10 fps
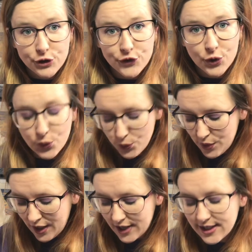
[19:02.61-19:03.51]
of it all,
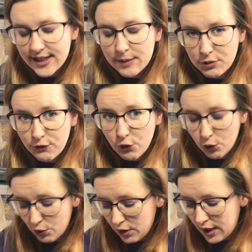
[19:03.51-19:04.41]
as I said
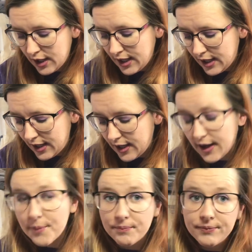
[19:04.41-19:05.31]
before,
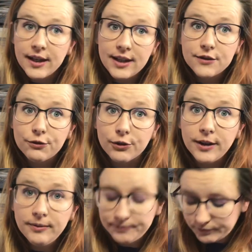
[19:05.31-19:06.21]
it is free,
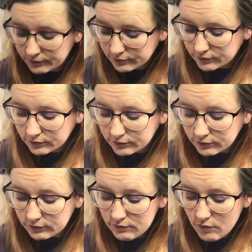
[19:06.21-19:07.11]

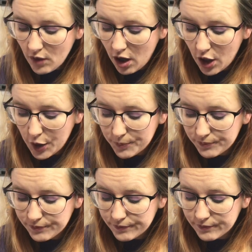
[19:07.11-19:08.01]

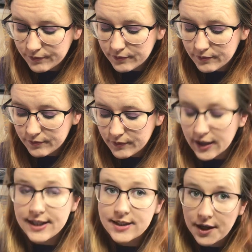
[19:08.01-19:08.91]
and
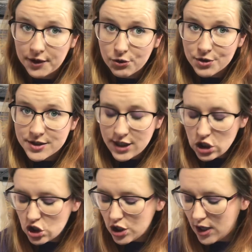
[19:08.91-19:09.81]
it's Cunning cross
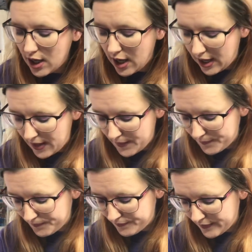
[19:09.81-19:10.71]
stitch,
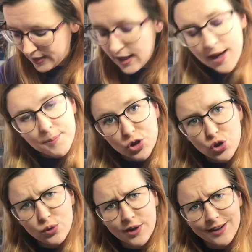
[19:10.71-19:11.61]
but
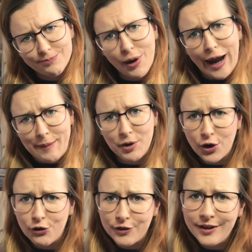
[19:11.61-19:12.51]
do buy him a
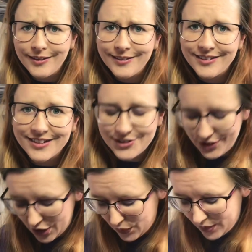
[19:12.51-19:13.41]
coffee, because you
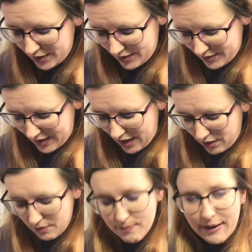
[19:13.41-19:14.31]
know that
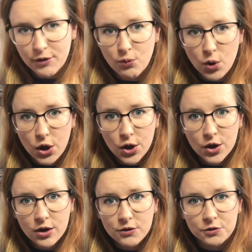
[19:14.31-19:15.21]
amount of
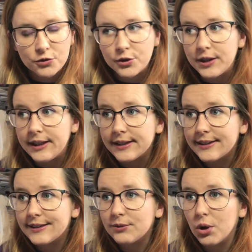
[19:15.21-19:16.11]
work for free
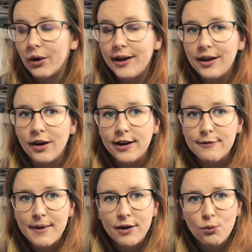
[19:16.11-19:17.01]
is, well, any kind of
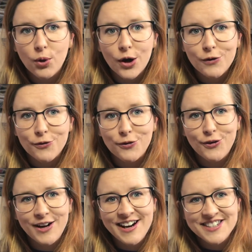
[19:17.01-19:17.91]
amount of work for
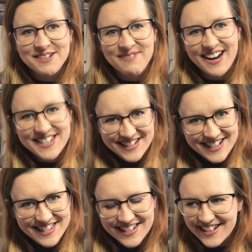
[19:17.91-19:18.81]
free is amazing,
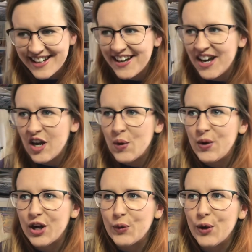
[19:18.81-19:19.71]
isn't it?
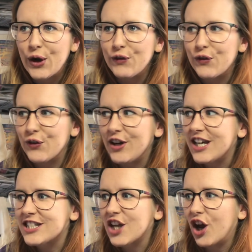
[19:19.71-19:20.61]
We don't work for free,
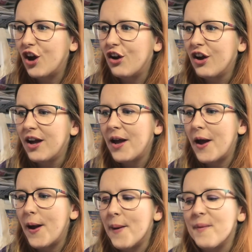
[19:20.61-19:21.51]
so
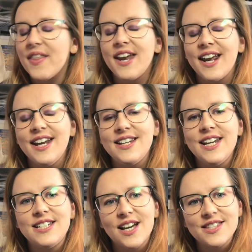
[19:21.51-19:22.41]
but then again
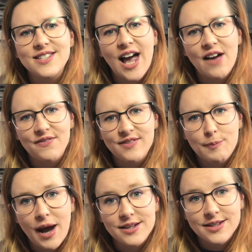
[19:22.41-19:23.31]
he does have the
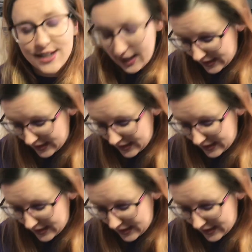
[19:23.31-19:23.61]
patterns that he